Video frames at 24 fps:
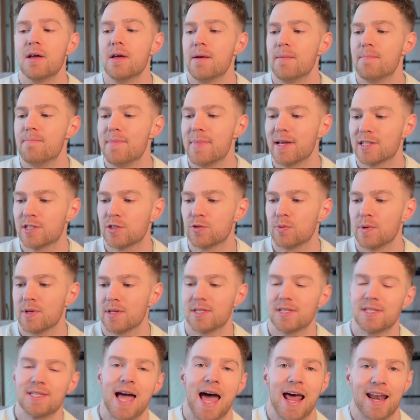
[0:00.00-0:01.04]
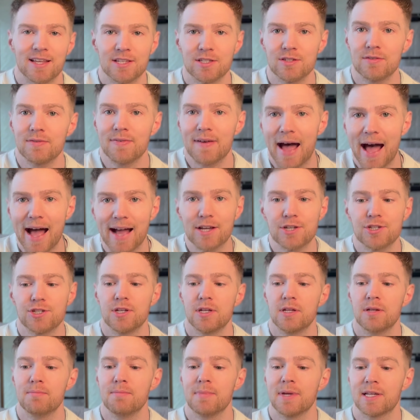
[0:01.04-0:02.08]
mixed with
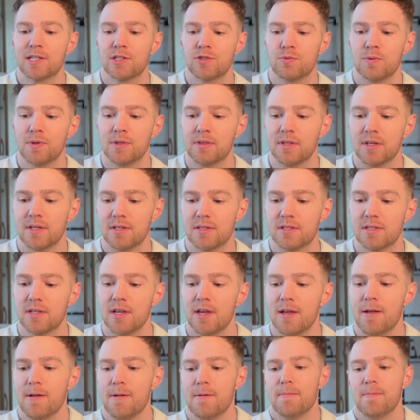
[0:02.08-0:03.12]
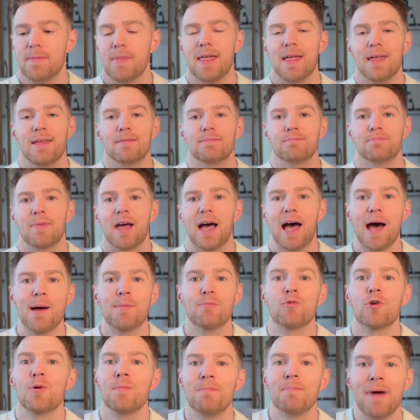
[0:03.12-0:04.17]
satisfaction, mixed with this, I'm
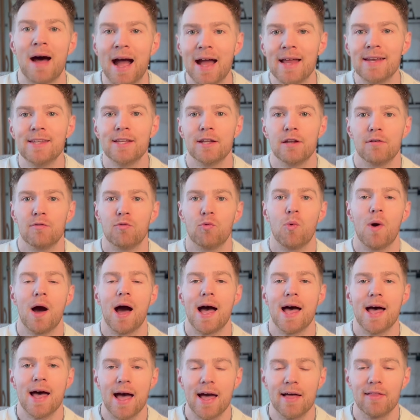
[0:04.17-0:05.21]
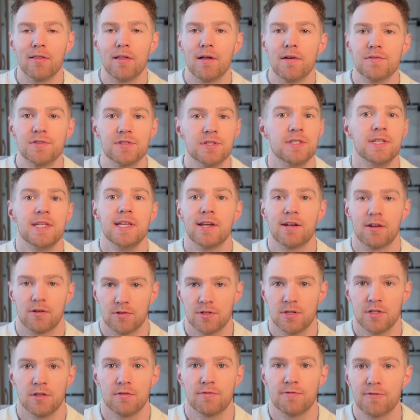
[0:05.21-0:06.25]
reminded of why I love sneakers
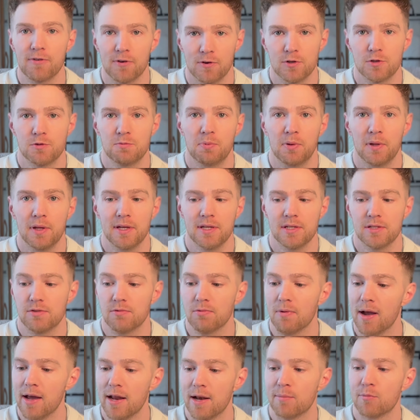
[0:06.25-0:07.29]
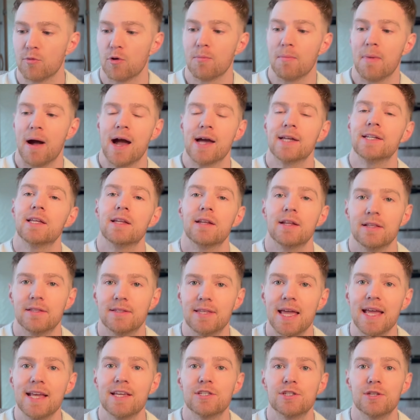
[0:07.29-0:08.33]
in the first place, right? I'm reminded, it
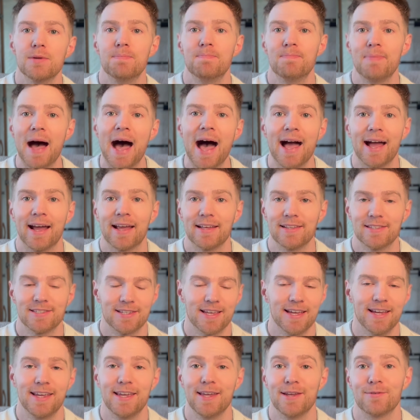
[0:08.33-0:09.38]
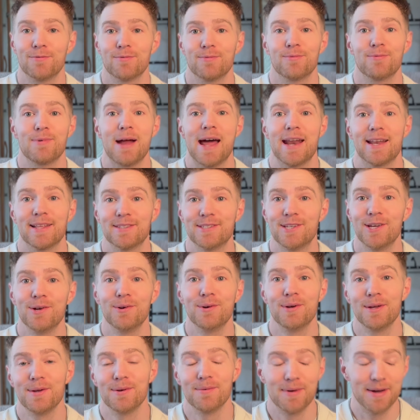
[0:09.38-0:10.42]
takes you back. It's like in
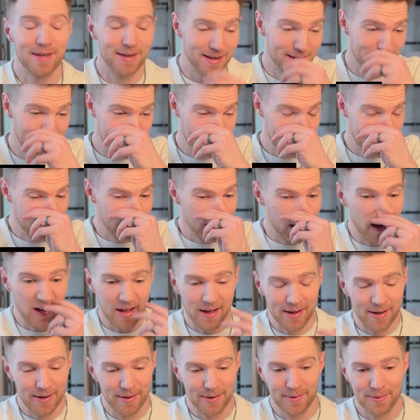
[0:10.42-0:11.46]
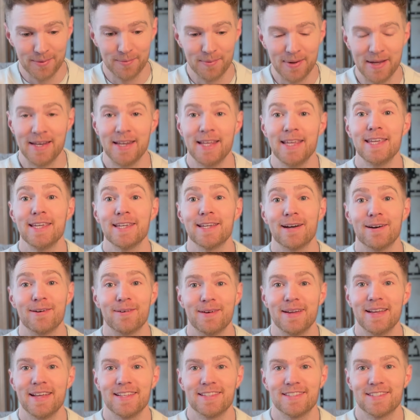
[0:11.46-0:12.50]
Ratatouille when Ego
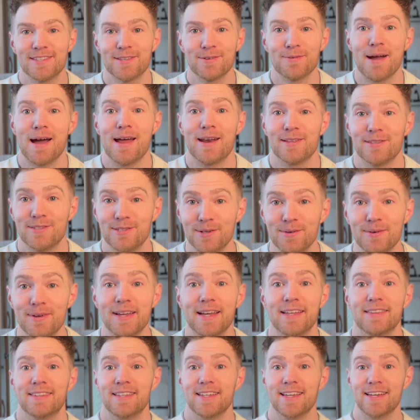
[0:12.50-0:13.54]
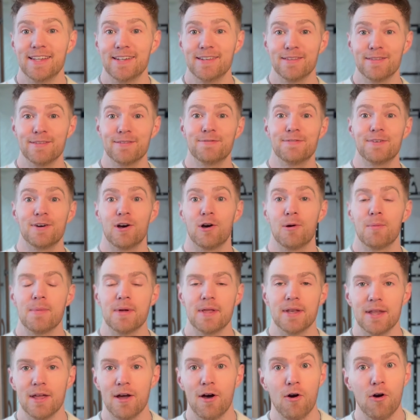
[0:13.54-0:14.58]
eats the ratatouille at the end of the film, and
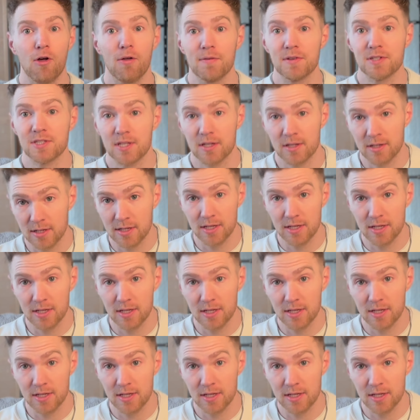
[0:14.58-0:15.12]
all of a sudden,